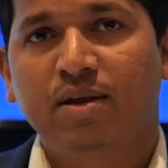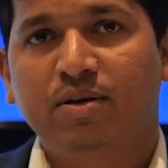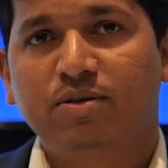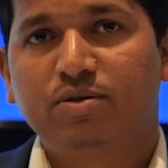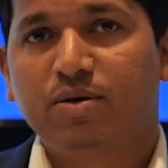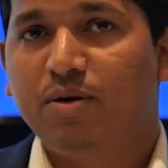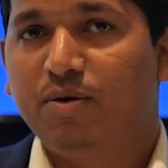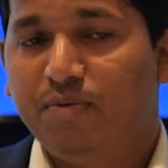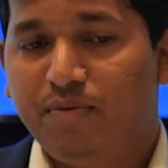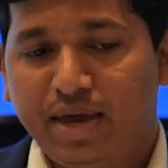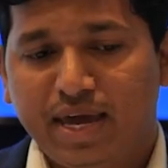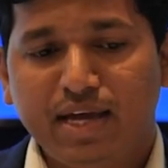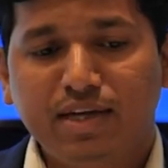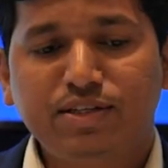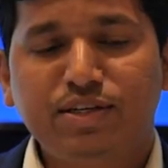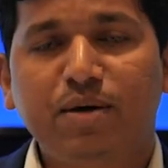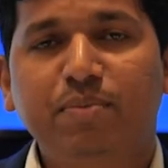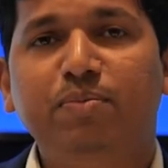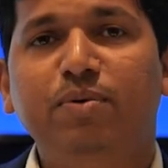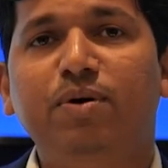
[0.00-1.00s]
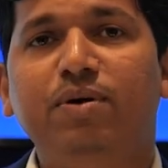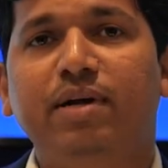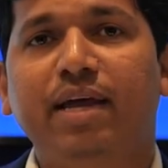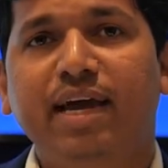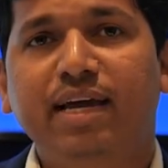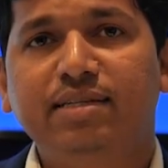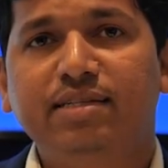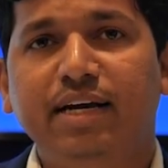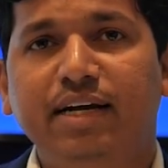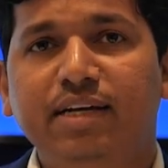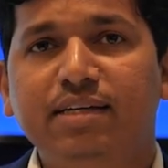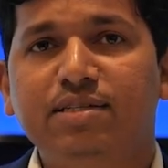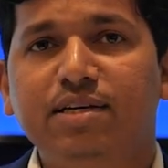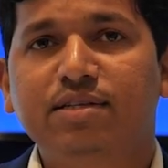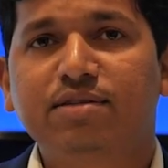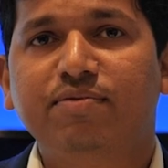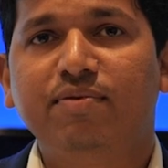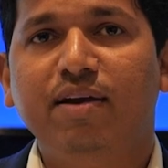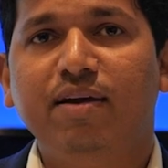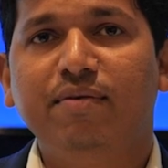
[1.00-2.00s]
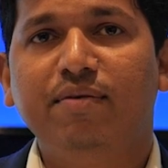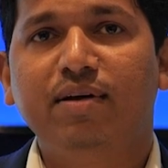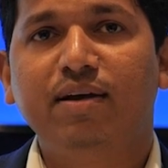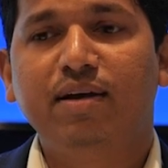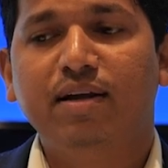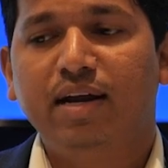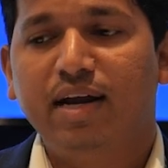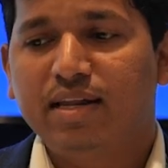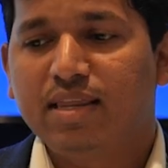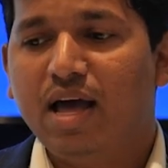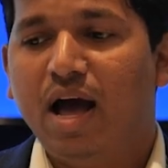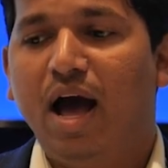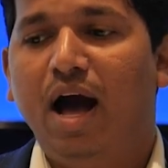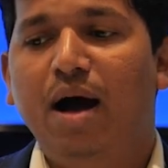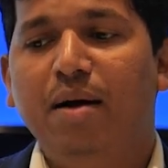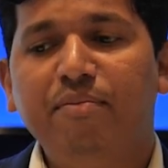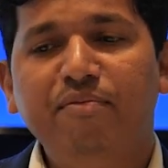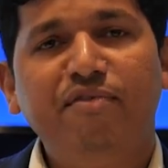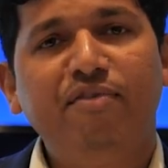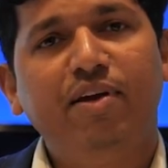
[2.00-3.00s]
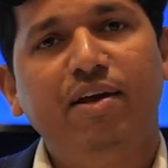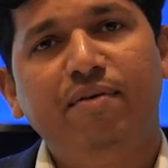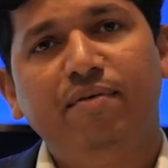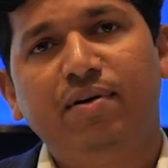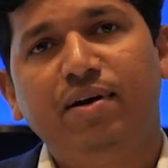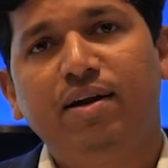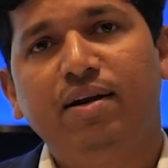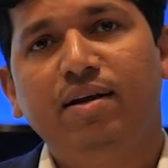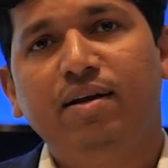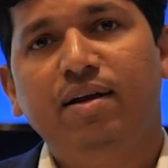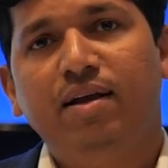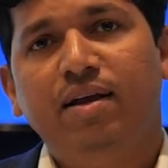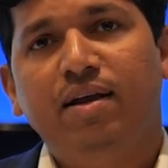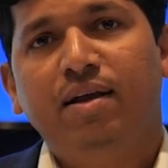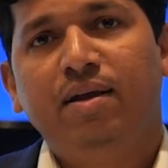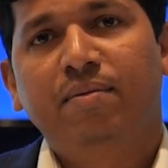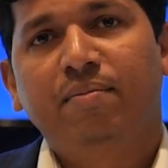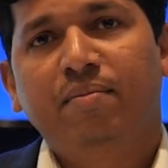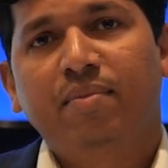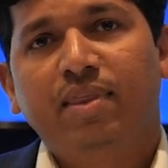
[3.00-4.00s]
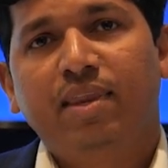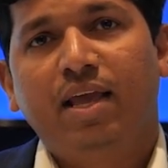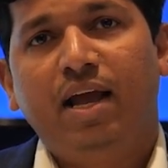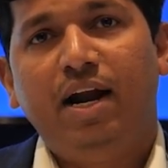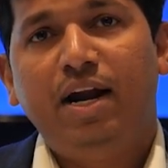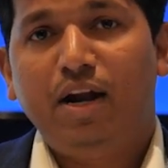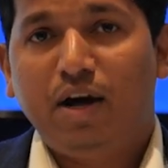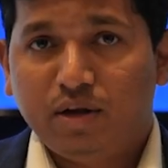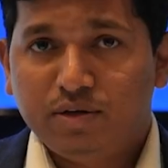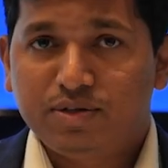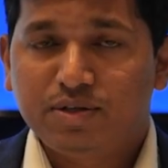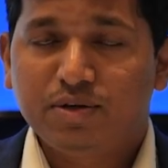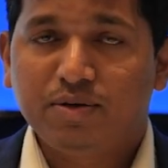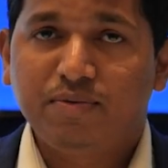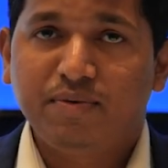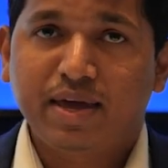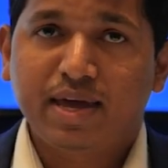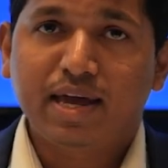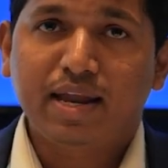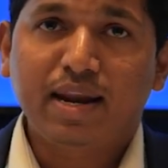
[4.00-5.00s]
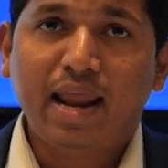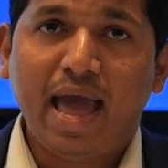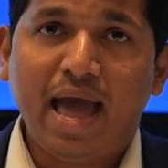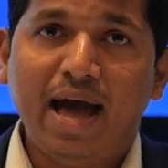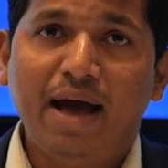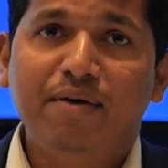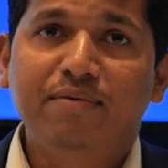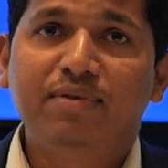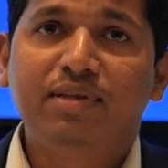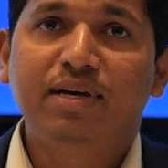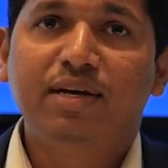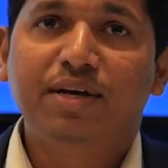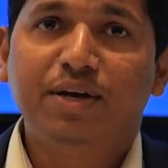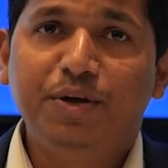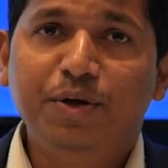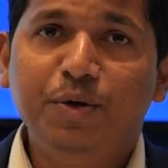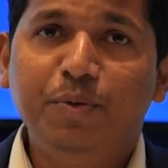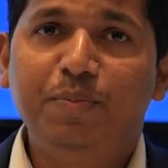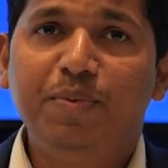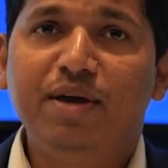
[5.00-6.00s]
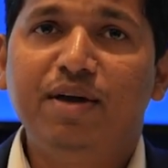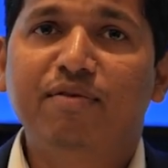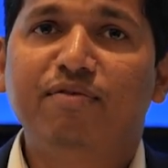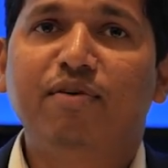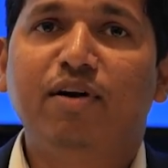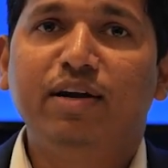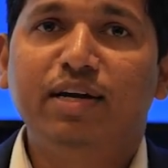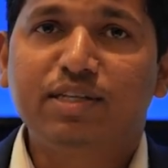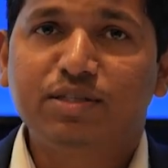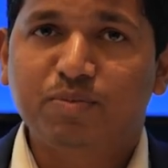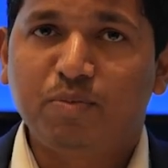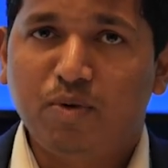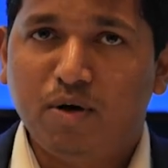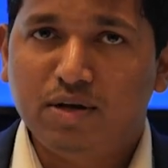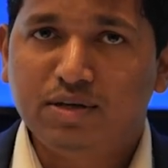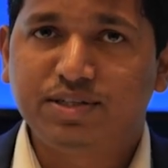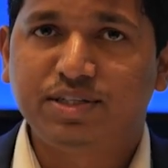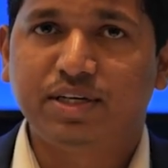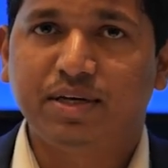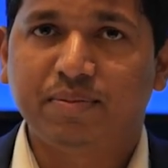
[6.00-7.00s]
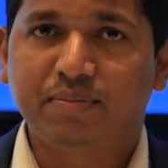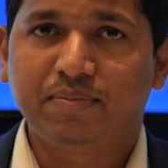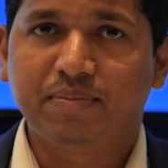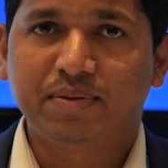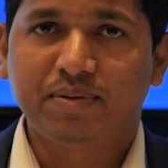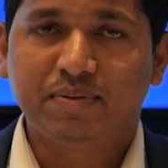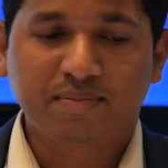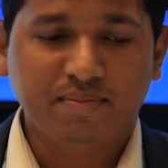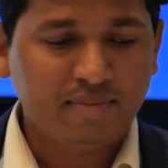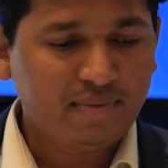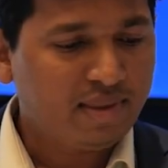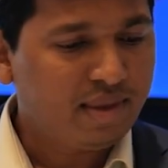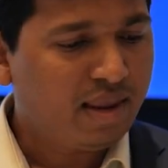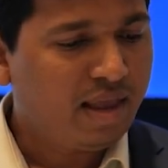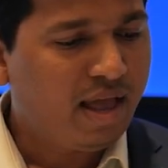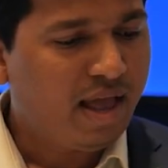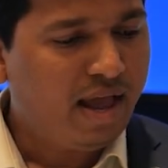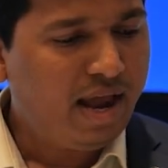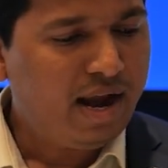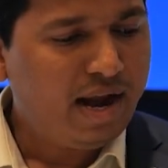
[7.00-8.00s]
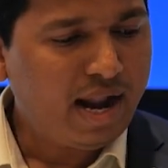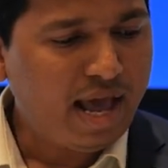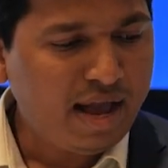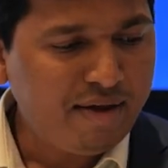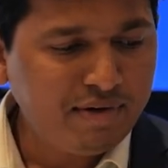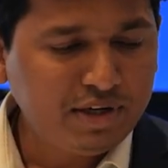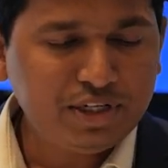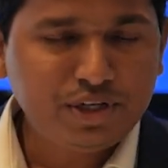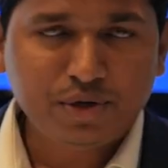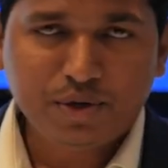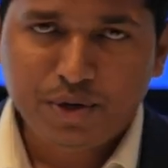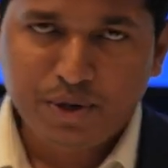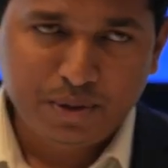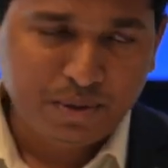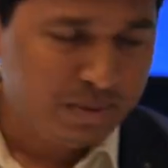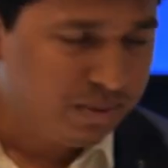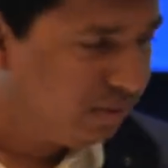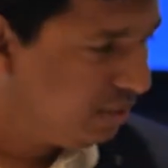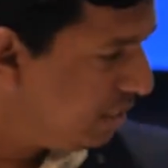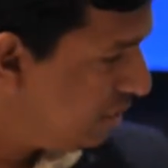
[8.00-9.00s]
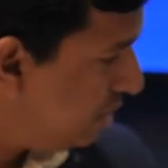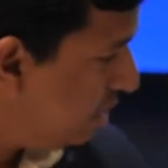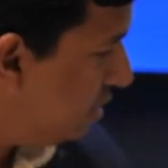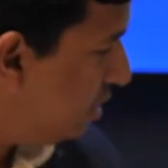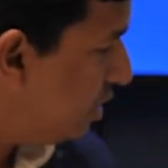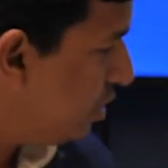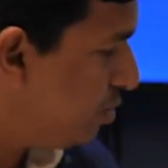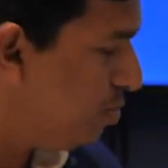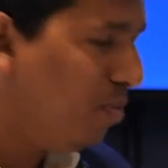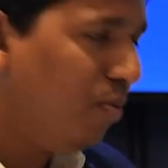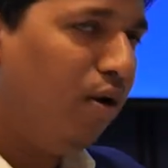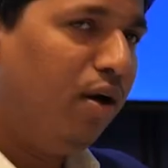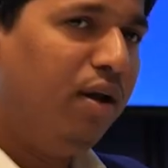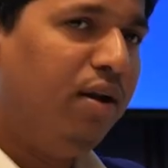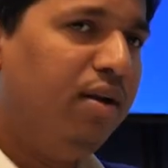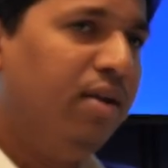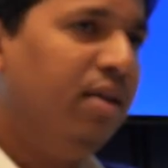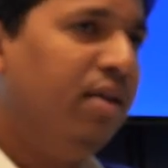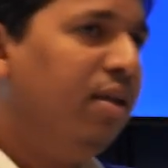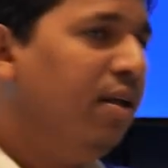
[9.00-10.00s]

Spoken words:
So we can support x86 flavor and the ARM flavor, and also we can have the UPF on a small chip. And I will show you, this is the small